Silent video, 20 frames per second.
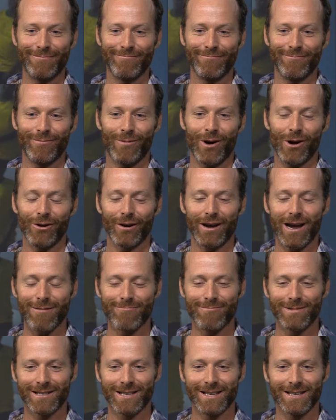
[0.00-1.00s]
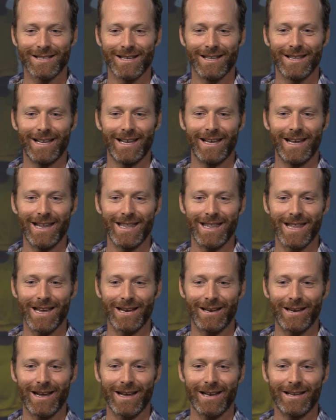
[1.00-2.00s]
moral compasses
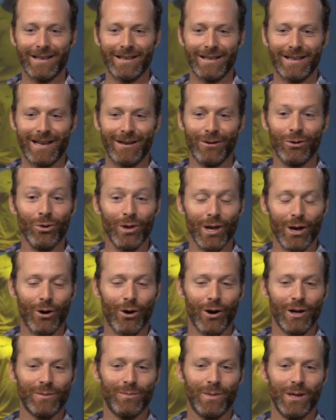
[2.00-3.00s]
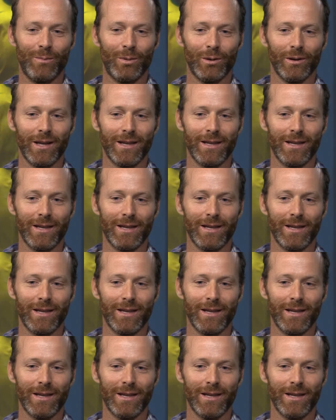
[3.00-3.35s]
and who they are as people,